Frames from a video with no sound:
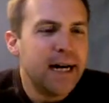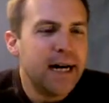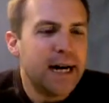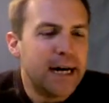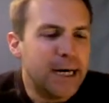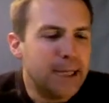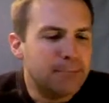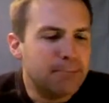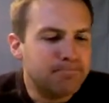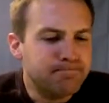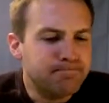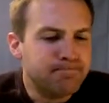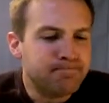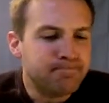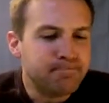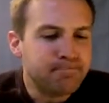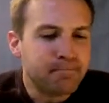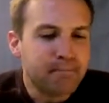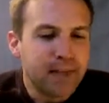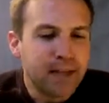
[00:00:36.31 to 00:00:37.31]

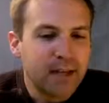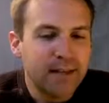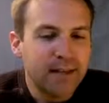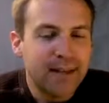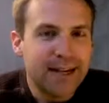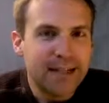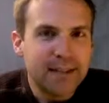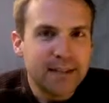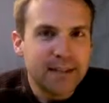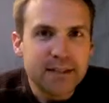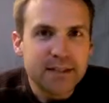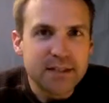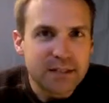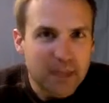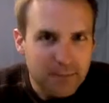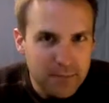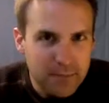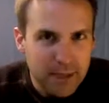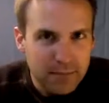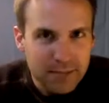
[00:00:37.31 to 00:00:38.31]
That does
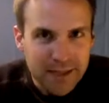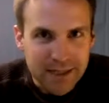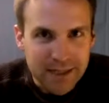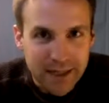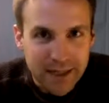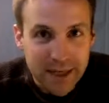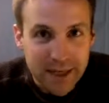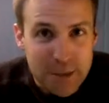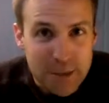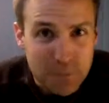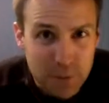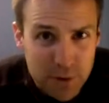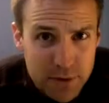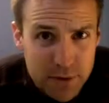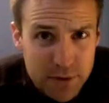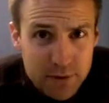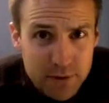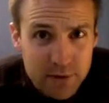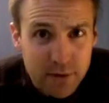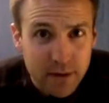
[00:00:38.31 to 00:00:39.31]
not make me an
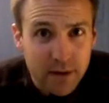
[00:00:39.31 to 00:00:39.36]
expert.